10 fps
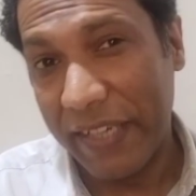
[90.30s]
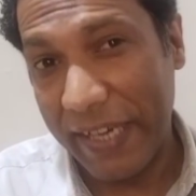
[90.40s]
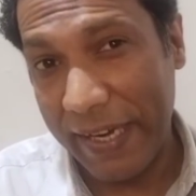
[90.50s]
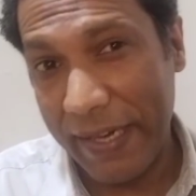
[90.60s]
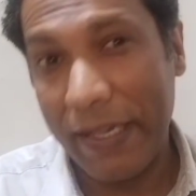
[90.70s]

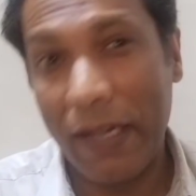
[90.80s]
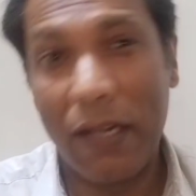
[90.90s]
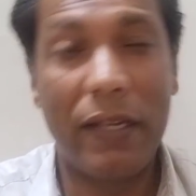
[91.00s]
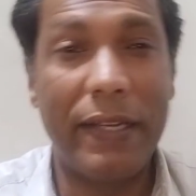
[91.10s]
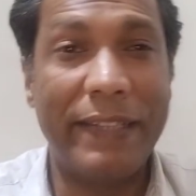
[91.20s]

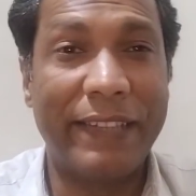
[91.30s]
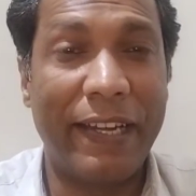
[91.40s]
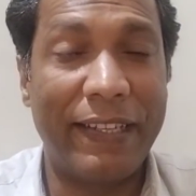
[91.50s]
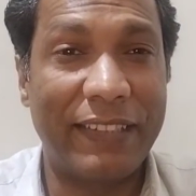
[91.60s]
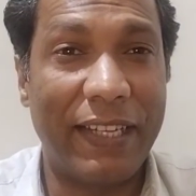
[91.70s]
India is
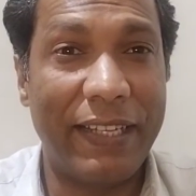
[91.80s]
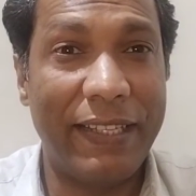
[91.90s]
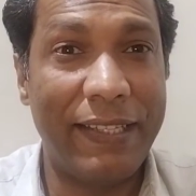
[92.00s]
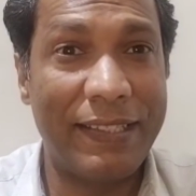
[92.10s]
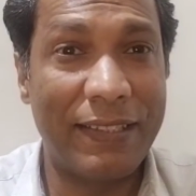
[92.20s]

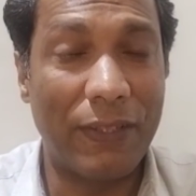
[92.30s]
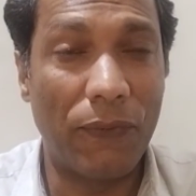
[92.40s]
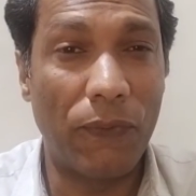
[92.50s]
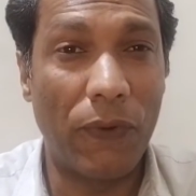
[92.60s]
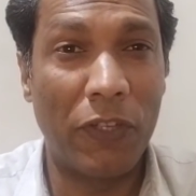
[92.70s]
criticized
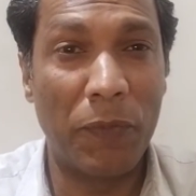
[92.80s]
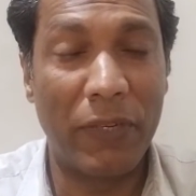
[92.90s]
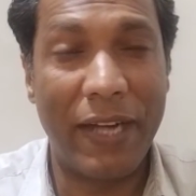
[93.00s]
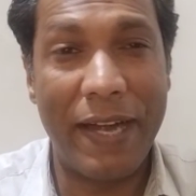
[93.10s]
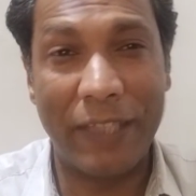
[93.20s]
for
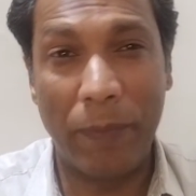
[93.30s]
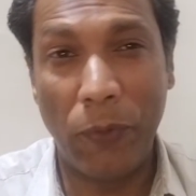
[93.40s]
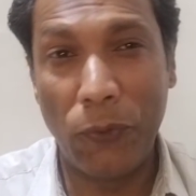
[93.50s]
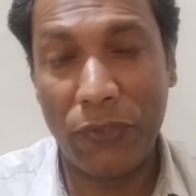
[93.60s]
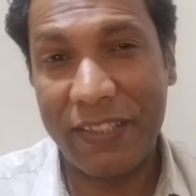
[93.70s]
human rights
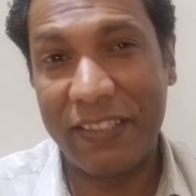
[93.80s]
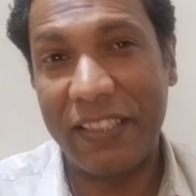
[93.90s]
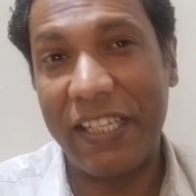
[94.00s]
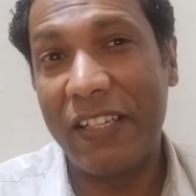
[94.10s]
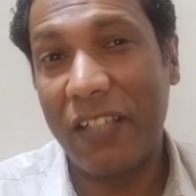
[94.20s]

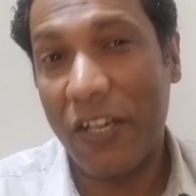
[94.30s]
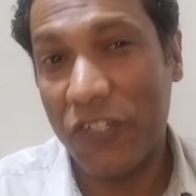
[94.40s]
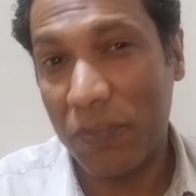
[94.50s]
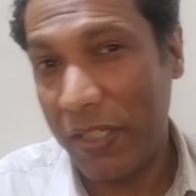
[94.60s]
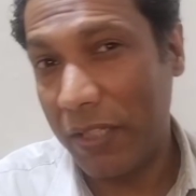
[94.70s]
abuses in
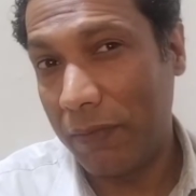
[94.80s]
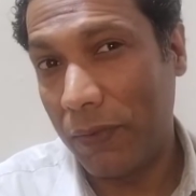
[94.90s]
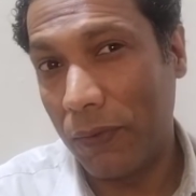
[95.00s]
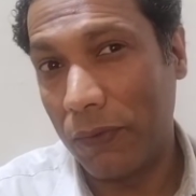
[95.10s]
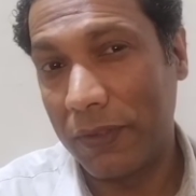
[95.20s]
Kashmir,
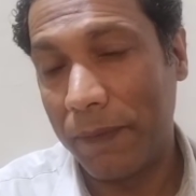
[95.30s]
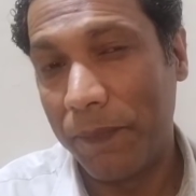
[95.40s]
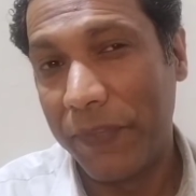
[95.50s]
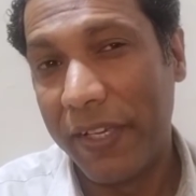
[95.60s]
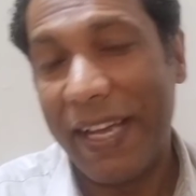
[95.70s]
viewers.
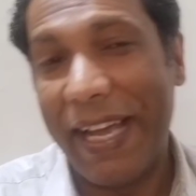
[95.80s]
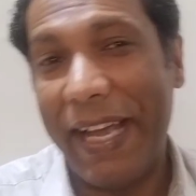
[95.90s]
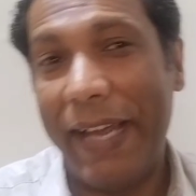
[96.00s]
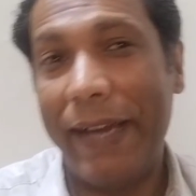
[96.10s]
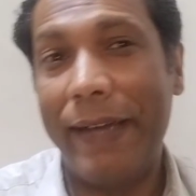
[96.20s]

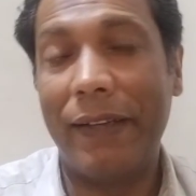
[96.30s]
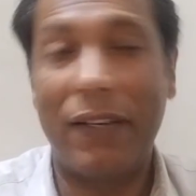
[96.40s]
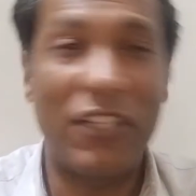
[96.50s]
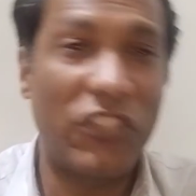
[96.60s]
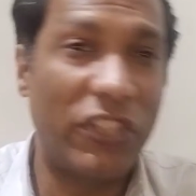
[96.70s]
And
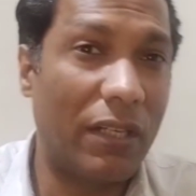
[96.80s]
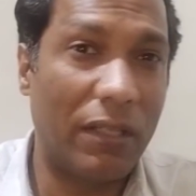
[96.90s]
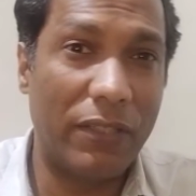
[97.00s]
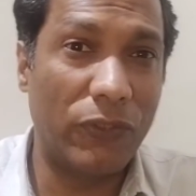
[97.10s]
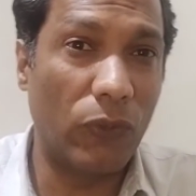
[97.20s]

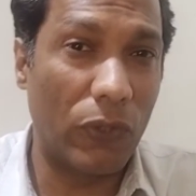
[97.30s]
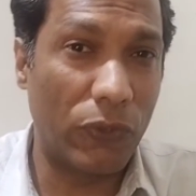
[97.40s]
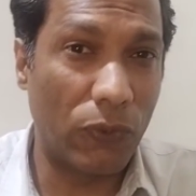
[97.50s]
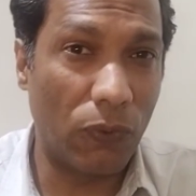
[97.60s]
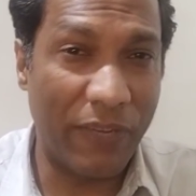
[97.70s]
Russia is
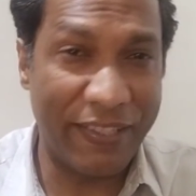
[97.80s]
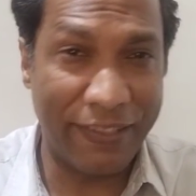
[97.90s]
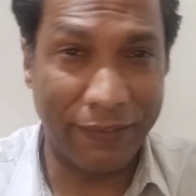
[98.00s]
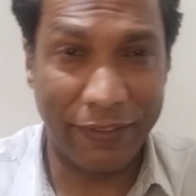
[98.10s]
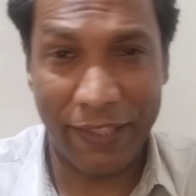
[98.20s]
also
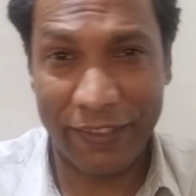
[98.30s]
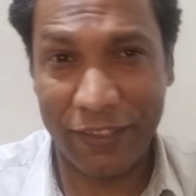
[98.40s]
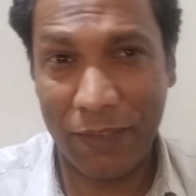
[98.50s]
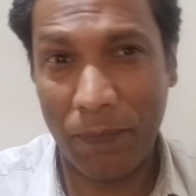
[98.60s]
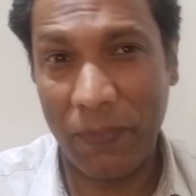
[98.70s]
facing this
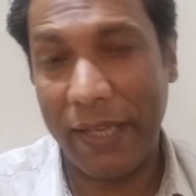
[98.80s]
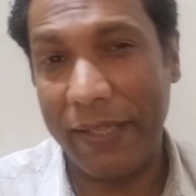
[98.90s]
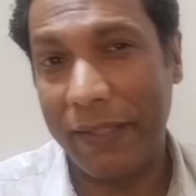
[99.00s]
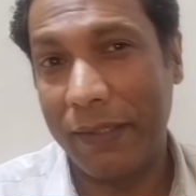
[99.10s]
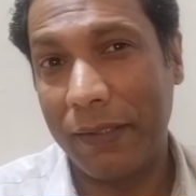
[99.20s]
criticism,
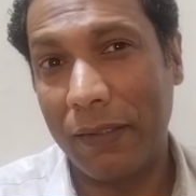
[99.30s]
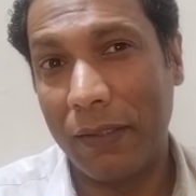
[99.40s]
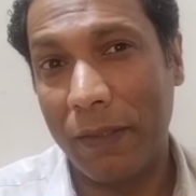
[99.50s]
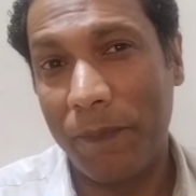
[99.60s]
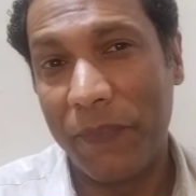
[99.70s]
like
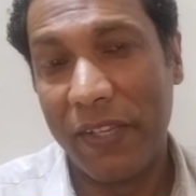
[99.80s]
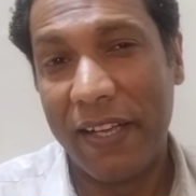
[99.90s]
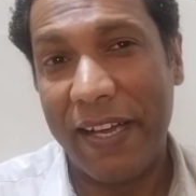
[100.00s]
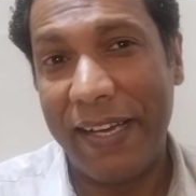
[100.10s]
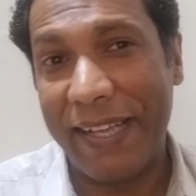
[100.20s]

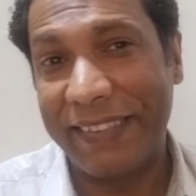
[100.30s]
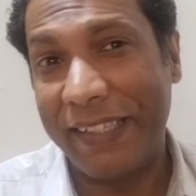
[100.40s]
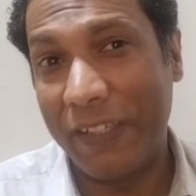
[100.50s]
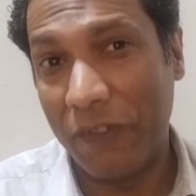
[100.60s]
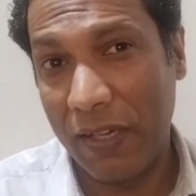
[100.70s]

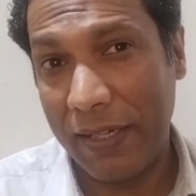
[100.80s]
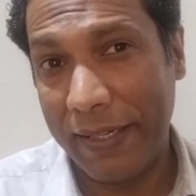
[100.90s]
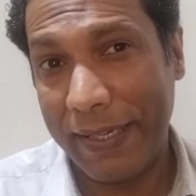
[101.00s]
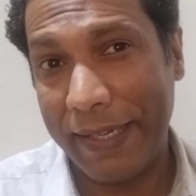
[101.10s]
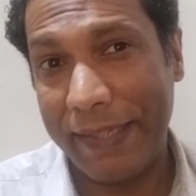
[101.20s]
Alexei
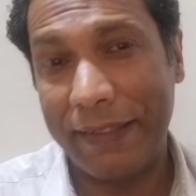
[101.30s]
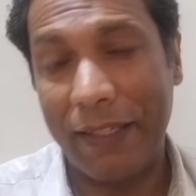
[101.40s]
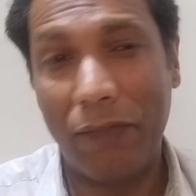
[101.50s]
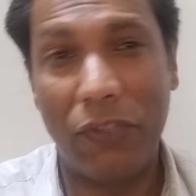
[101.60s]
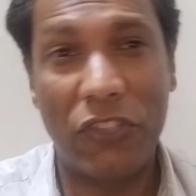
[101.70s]
Navalny
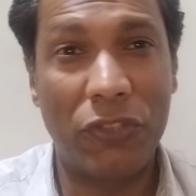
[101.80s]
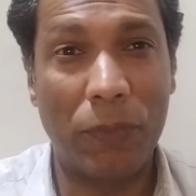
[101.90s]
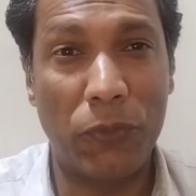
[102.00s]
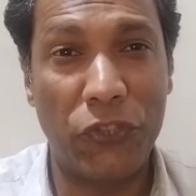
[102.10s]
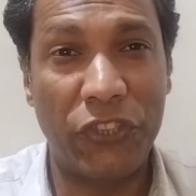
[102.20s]
case, in
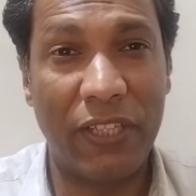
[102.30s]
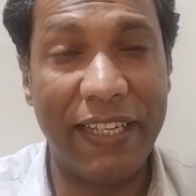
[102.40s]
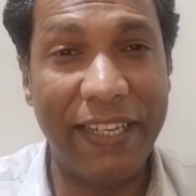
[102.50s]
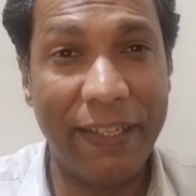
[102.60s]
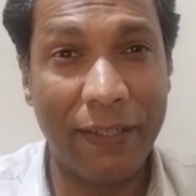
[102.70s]
which
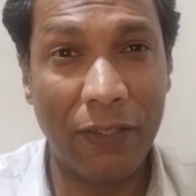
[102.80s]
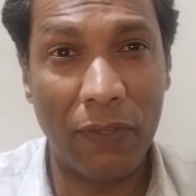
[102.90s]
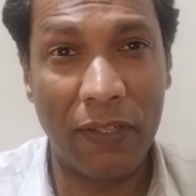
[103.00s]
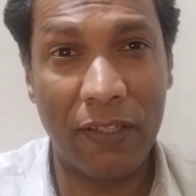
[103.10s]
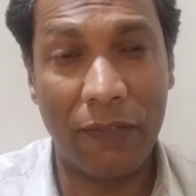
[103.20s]
opposition
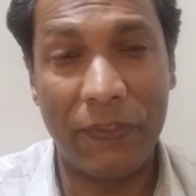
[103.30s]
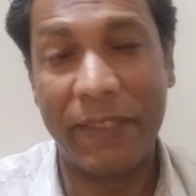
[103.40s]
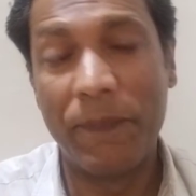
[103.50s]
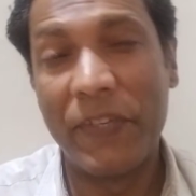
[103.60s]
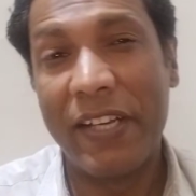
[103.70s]
leader
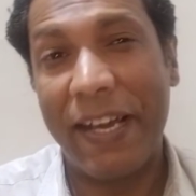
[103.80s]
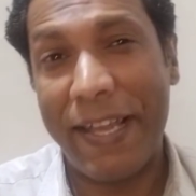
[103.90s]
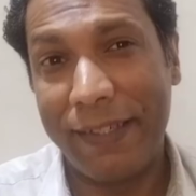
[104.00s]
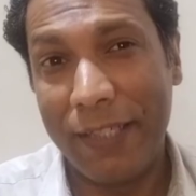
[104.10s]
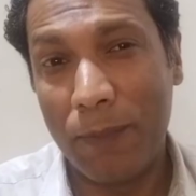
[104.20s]
was
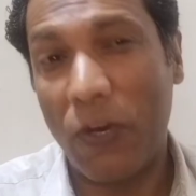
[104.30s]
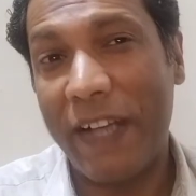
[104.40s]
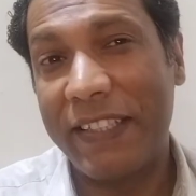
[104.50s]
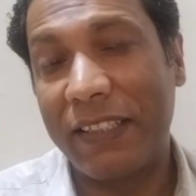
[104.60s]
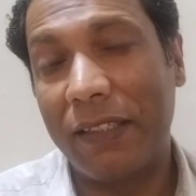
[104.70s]
allegedly
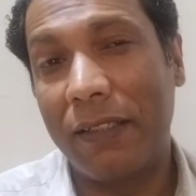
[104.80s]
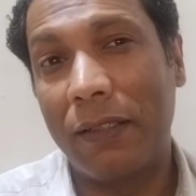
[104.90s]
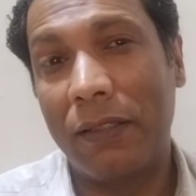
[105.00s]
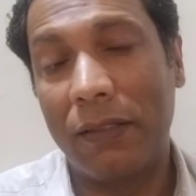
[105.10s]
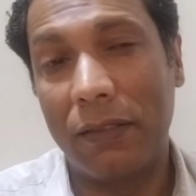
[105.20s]

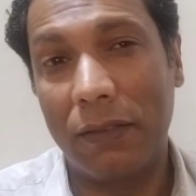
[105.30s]
poisoned.